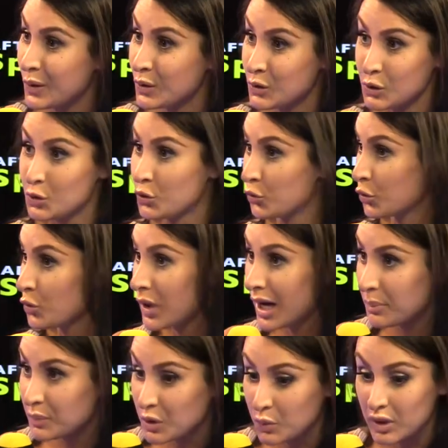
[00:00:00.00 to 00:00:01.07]
you grew
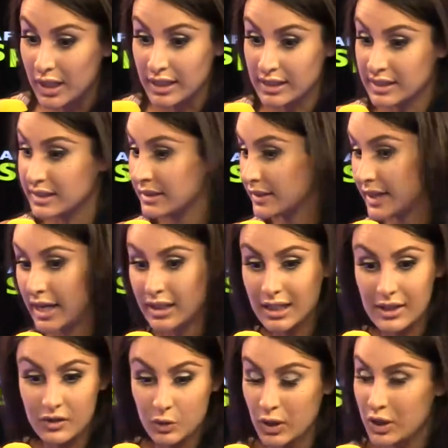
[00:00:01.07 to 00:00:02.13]
up. You were like 10, yeah, 11, I, I,